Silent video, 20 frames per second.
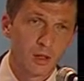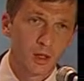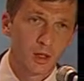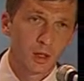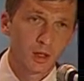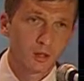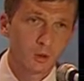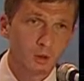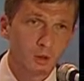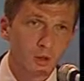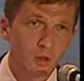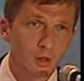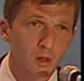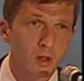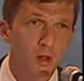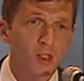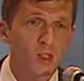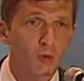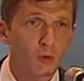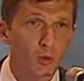and
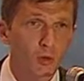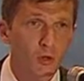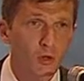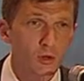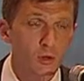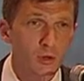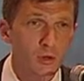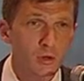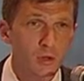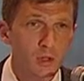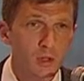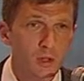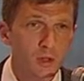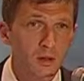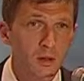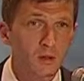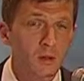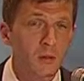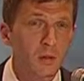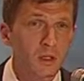to
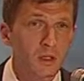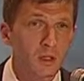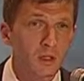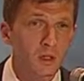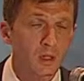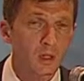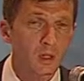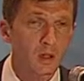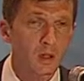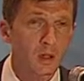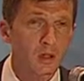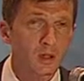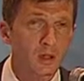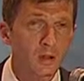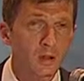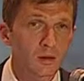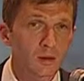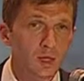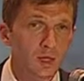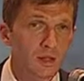split
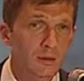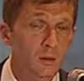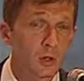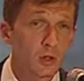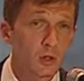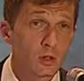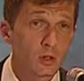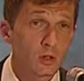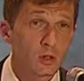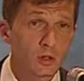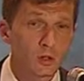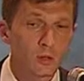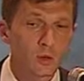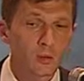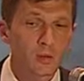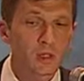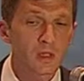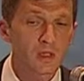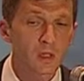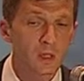this into
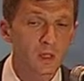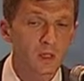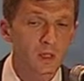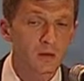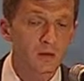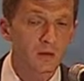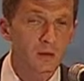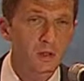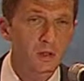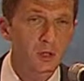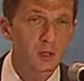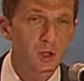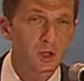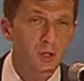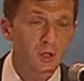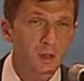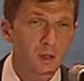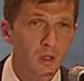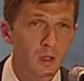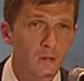
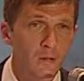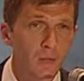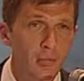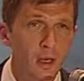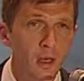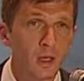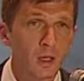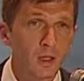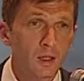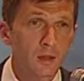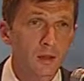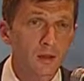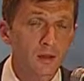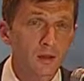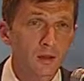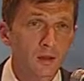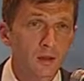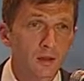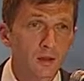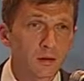compartments or portions,
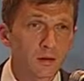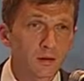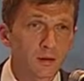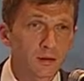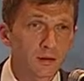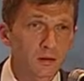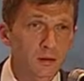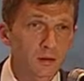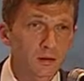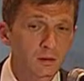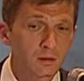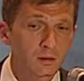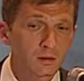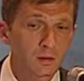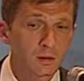we use medium